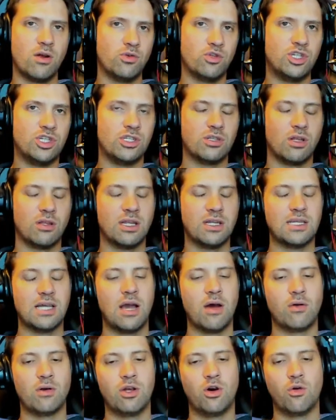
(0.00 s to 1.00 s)
she's on the
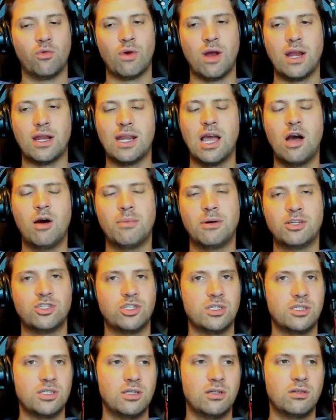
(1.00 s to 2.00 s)
downhill right now, but
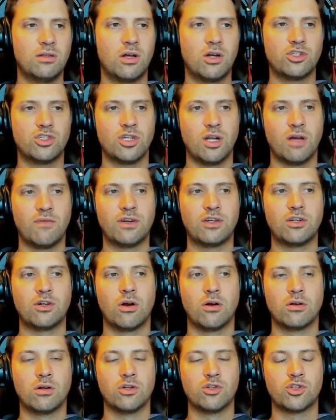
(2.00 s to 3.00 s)
she's still large enough and
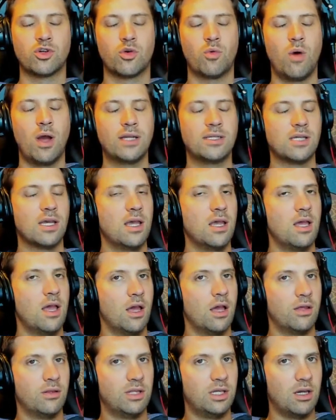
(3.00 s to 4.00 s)
garners quite
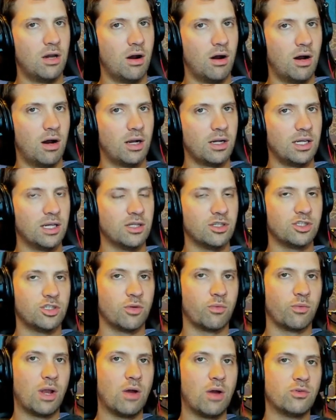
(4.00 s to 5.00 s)
the audience
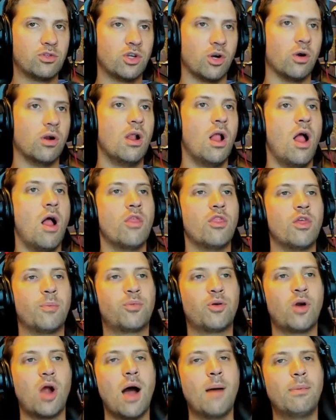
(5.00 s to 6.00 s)
around her. The
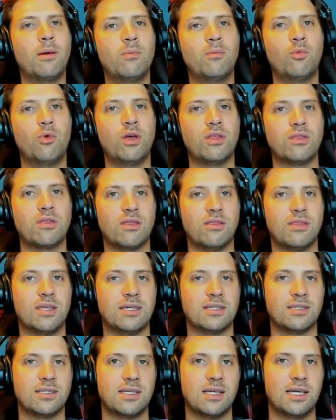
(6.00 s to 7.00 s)
problem with
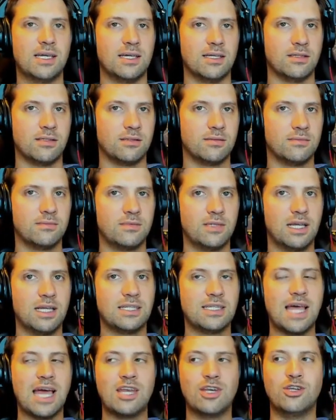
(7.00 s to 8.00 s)
this is
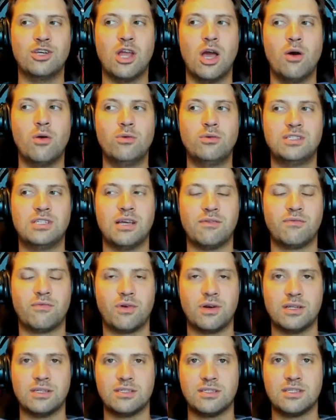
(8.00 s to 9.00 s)
that no
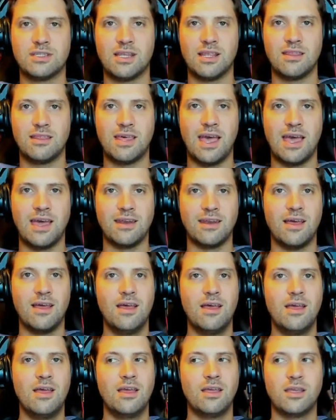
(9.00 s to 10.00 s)
difference than,
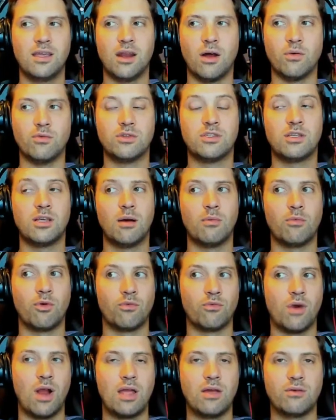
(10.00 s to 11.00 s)
you know, some
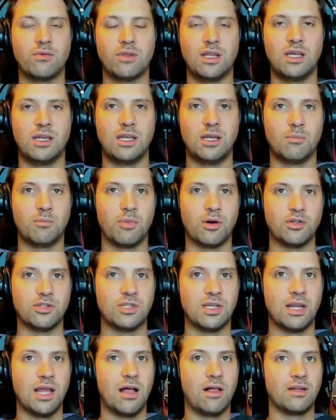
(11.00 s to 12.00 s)
right-leaning
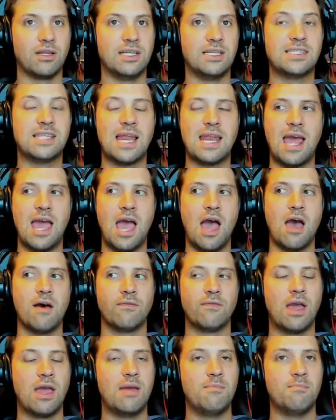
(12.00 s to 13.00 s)
personalities that
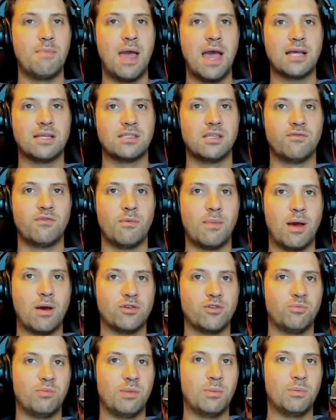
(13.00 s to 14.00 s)
have a massive
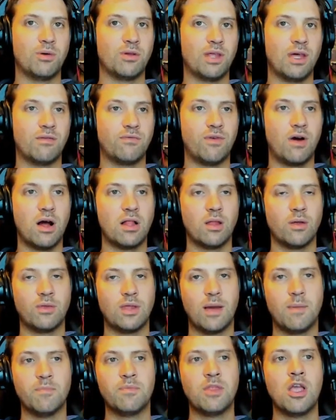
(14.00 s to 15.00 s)
amount of people that follow
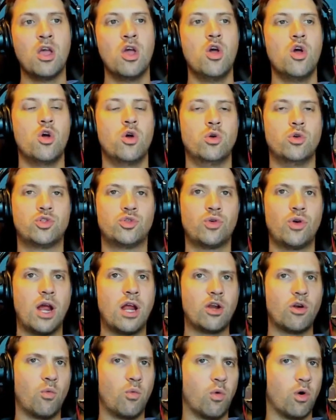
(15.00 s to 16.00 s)
them, who try
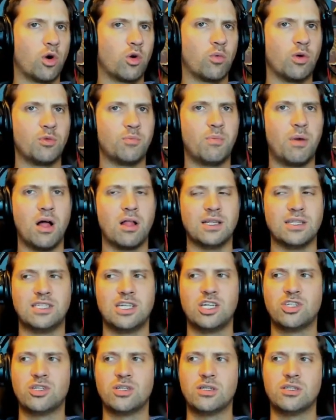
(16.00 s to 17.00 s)
to work with
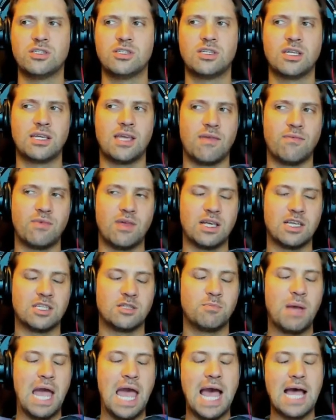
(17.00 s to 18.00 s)
politicians to get things
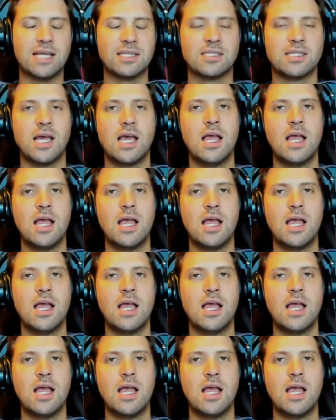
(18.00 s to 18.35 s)
passed,